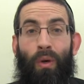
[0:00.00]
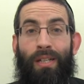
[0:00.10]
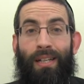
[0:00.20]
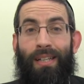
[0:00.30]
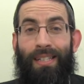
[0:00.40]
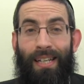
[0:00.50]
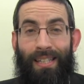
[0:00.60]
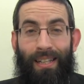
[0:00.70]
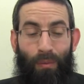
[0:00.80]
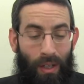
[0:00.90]
is
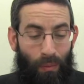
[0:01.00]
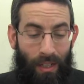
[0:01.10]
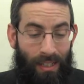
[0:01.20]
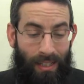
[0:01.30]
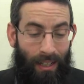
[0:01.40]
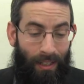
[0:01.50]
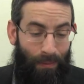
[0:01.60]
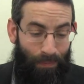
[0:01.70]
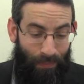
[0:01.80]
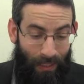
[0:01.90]
consisted? What is
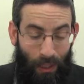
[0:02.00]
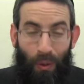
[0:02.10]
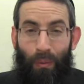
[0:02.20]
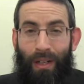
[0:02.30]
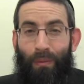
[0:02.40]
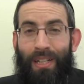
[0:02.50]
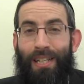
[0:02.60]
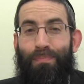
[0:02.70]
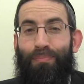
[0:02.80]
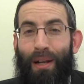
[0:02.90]

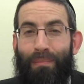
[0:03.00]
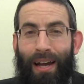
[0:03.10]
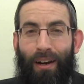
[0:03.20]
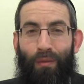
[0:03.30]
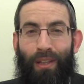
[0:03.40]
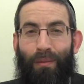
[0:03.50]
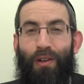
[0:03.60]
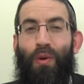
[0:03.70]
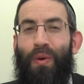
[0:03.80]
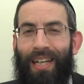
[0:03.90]
this bread made of? What type of
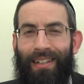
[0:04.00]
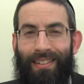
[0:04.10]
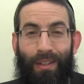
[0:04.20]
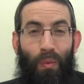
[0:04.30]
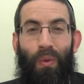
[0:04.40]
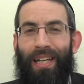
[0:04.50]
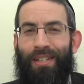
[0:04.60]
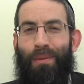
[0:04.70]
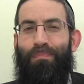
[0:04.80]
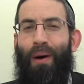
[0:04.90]
ingredients? Is it wheat?
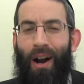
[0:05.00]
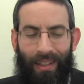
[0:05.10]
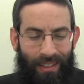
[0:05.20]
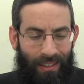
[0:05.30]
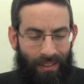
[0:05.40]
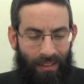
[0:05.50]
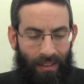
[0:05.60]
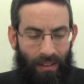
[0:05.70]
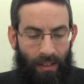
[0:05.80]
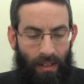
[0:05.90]
Is it barley?
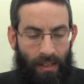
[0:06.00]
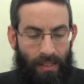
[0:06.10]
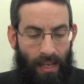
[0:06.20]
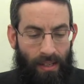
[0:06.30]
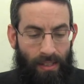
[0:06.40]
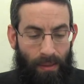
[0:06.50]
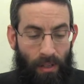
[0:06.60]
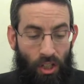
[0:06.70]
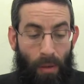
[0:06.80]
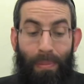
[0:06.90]
Says the
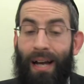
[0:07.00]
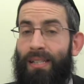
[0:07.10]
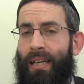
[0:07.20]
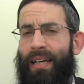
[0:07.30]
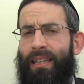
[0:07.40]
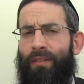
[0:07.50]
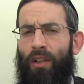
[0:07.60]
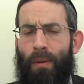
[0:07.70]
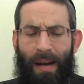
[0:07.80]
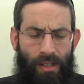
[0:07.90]
Mishnah, pas chitim
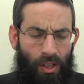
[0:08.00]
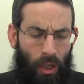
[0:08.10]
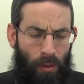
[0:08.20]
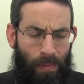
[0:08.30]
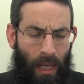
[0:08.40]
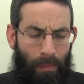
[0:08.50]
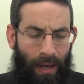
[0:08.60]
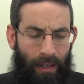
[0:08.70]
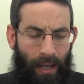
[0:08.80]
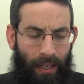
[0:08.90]
v'lo pas so'er. We're speaking
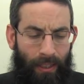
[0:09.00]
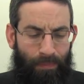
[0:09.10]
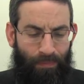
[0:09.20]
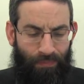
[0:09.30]
about a